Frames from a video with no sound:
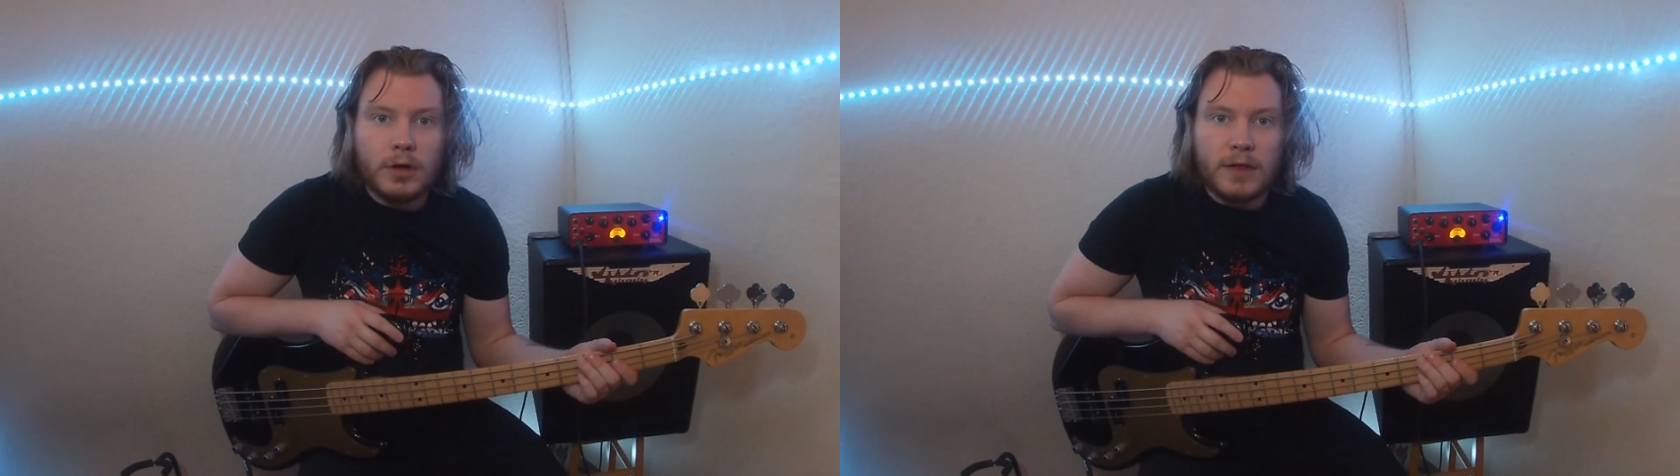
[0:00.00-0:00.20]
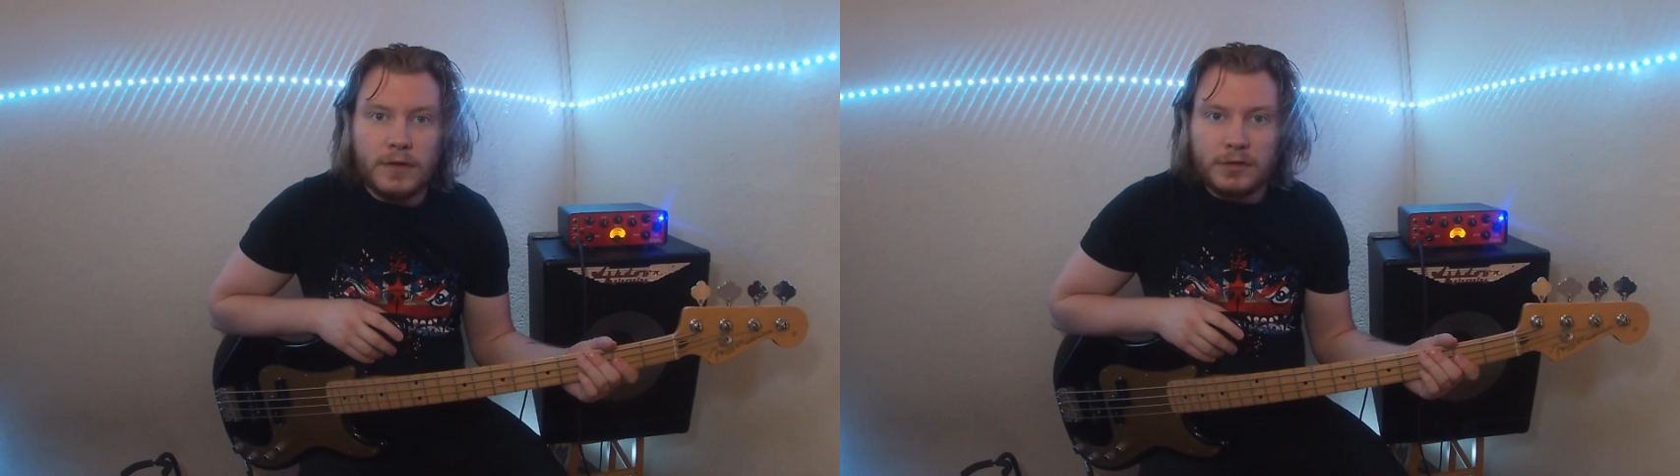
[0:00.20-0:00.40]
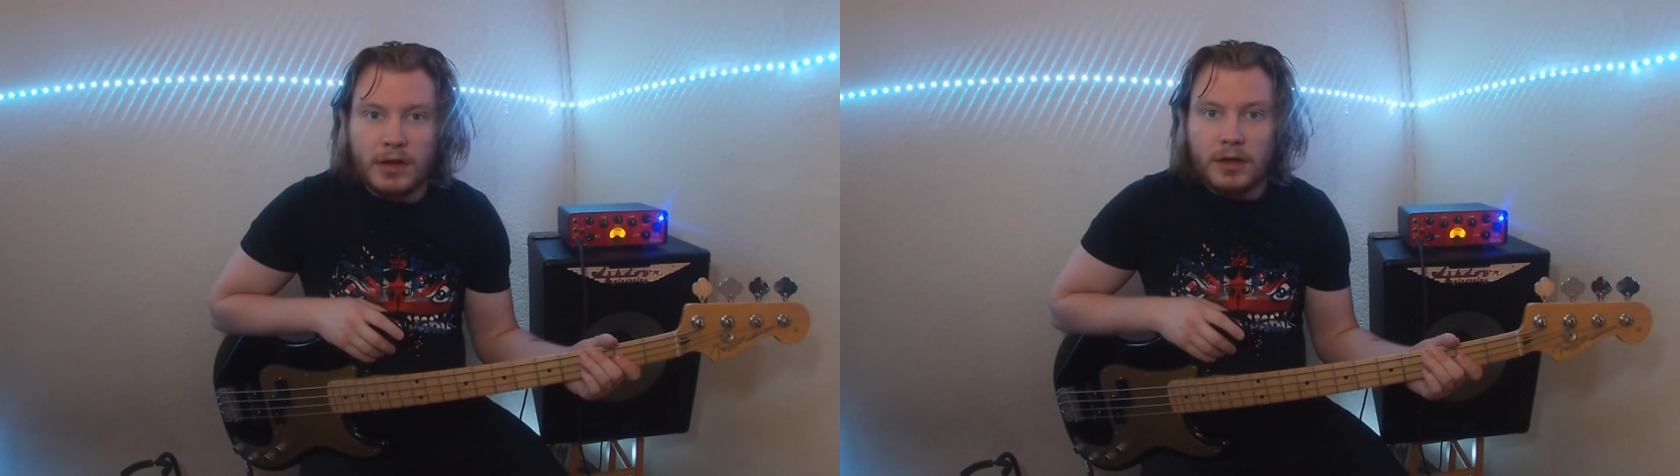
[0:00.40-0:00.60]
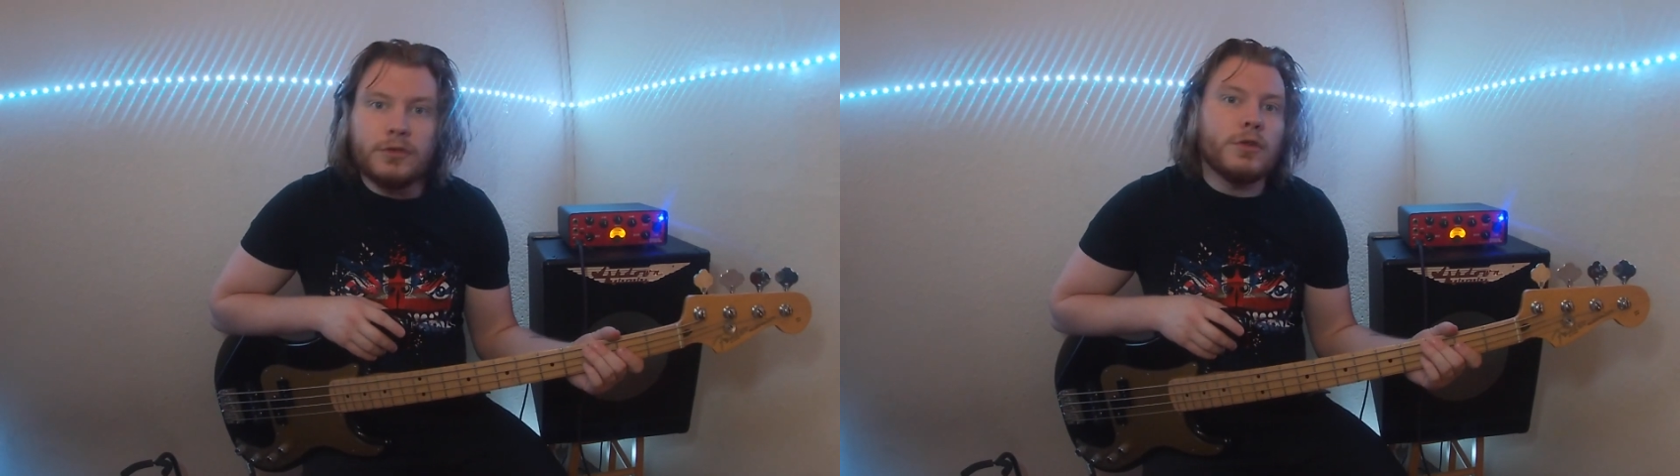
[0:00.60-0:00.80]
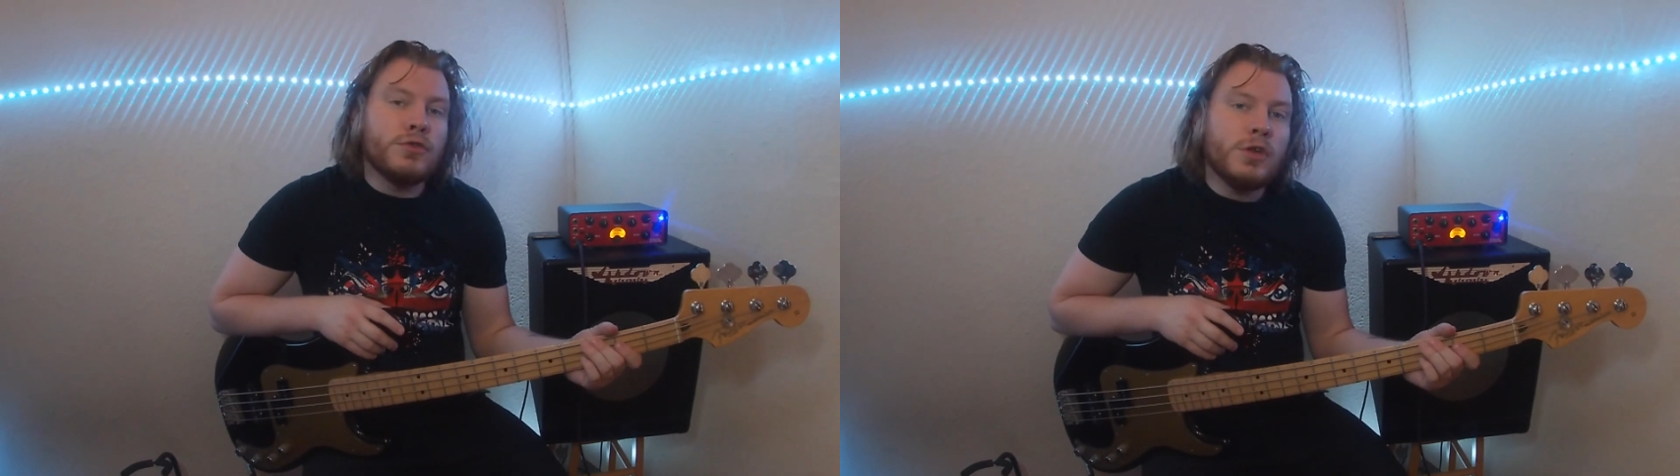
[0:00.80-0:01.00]
in this
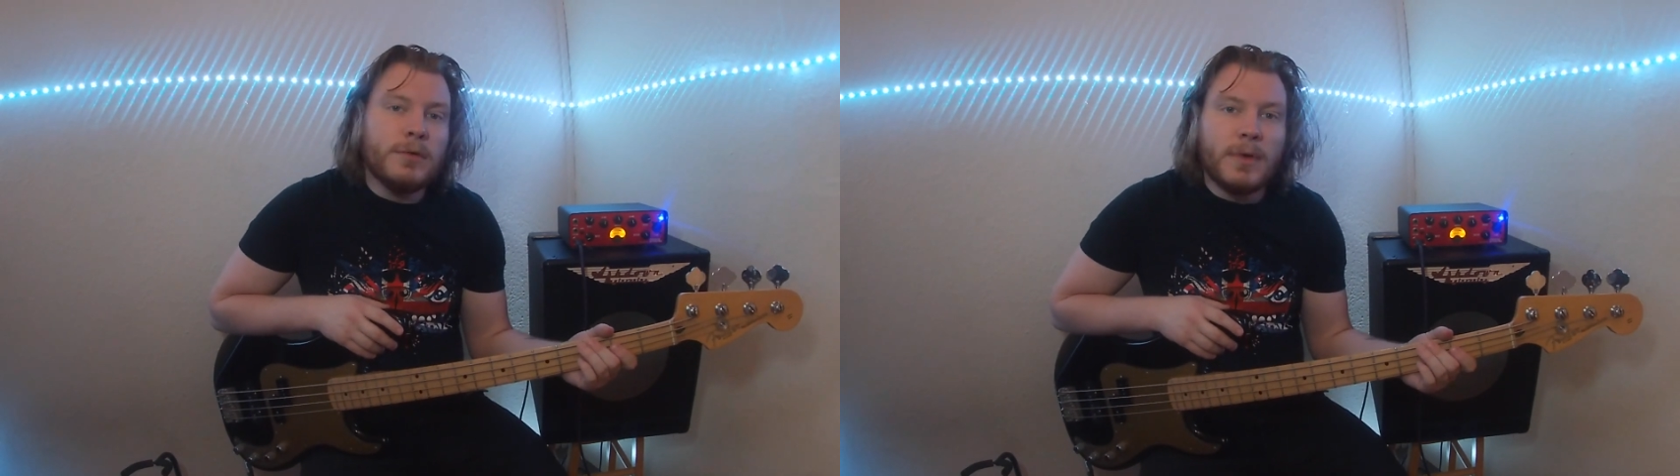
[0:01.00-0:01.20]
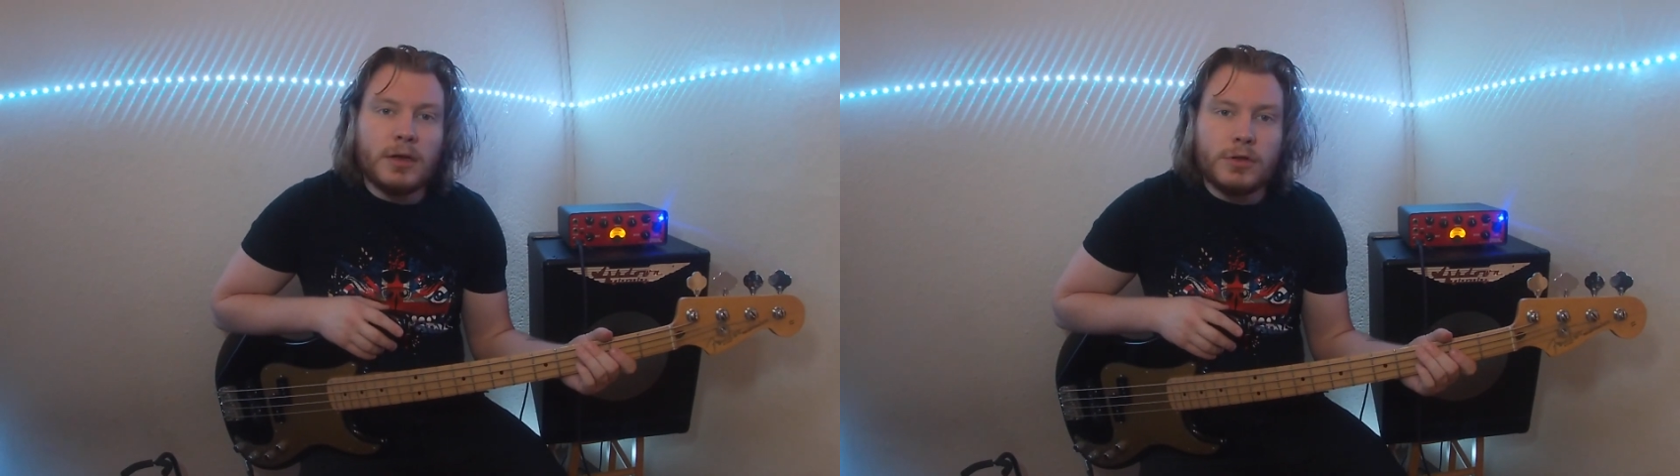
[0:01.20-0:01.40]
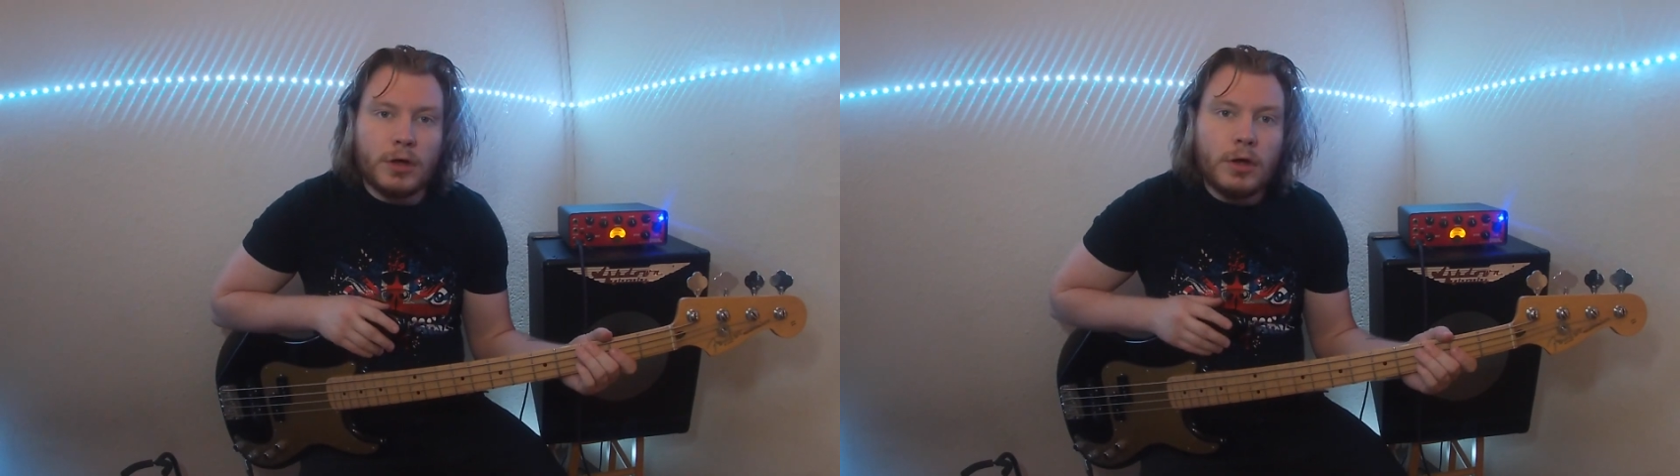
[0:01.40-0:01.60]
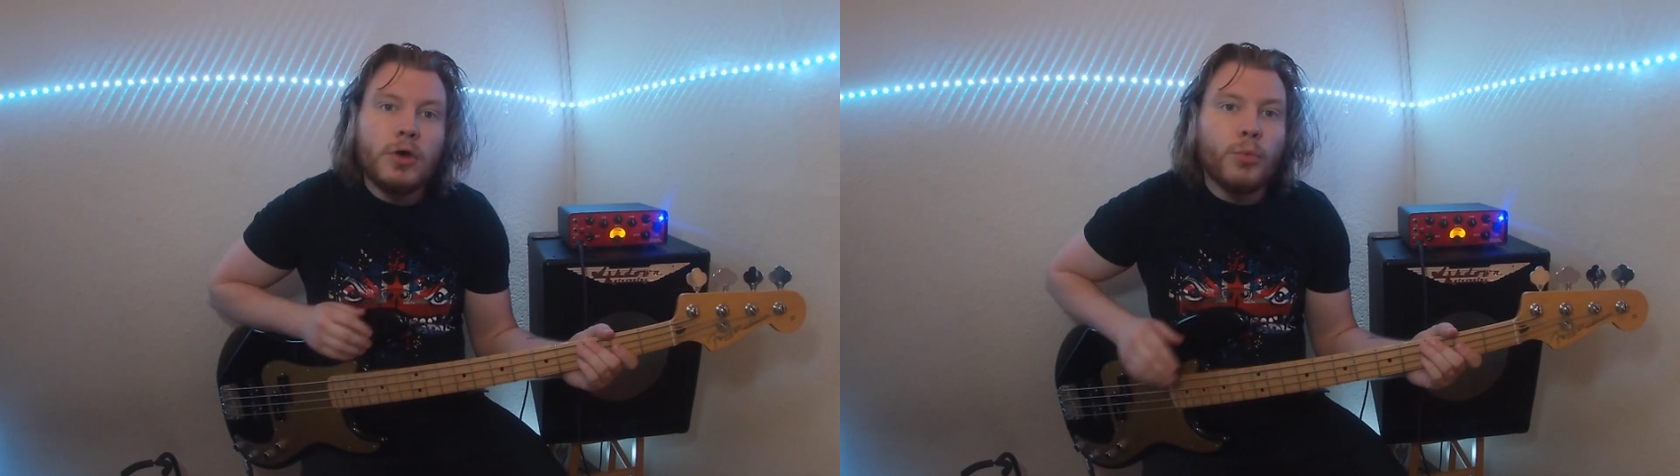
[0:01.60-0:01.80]
case G major,